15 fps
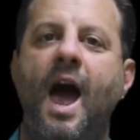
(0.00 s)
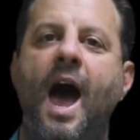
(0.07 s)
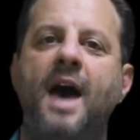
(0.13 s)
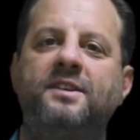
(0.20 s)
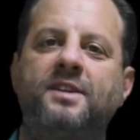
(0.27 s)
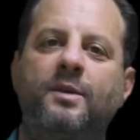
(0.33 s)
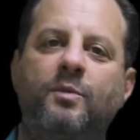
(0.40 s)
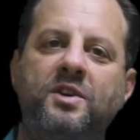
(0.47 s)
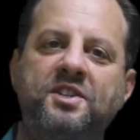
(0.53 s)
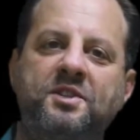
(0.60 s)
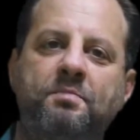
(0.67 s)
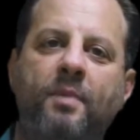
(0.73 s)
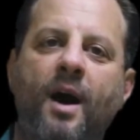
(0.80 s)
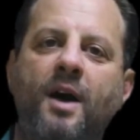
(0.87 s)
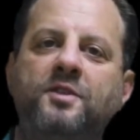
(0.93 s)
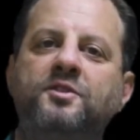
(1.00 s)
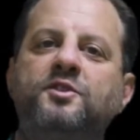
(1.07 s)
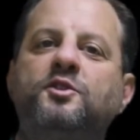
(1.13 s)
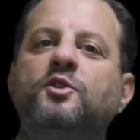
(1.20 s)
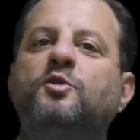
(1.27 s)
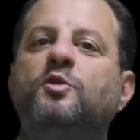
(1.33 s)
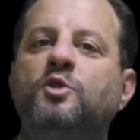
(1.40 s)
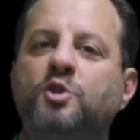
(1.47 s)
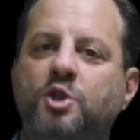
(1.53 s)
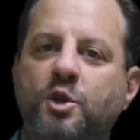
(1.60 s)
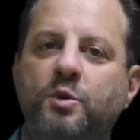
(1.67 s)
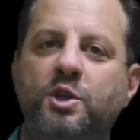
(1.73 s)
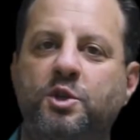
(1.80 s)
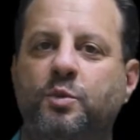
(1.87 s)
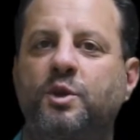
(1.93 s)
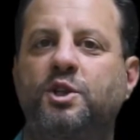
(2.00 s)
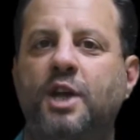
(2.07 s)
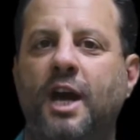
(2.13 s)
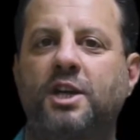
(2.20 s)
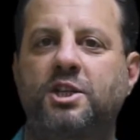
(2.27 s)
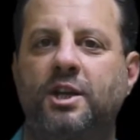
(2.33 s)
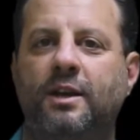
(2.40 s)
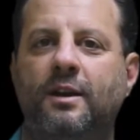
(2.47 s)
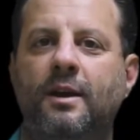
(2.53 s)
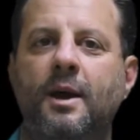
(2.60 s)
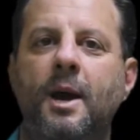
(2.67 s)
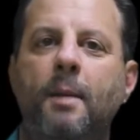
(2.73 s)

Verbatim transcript: as a response to Jewish rejection,